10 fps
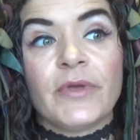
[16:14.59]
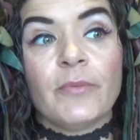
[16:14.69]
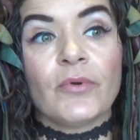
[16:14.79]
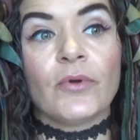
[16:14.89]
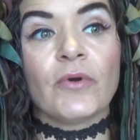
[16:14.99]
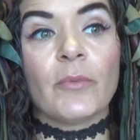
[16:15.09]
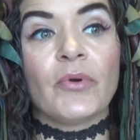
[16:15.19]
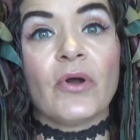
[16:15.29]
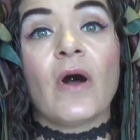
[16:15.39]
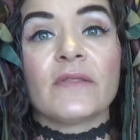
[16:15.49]
people who I
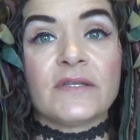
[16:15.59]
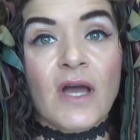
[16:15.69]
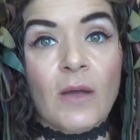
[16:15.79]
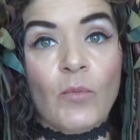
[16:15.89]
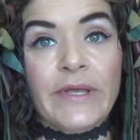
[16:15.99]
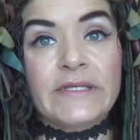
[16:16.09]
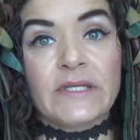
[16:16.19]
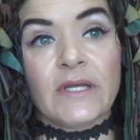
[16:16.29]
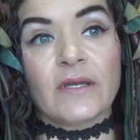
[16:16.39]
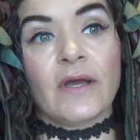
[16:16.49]
put on the time
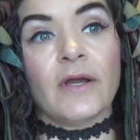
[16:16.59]
wasting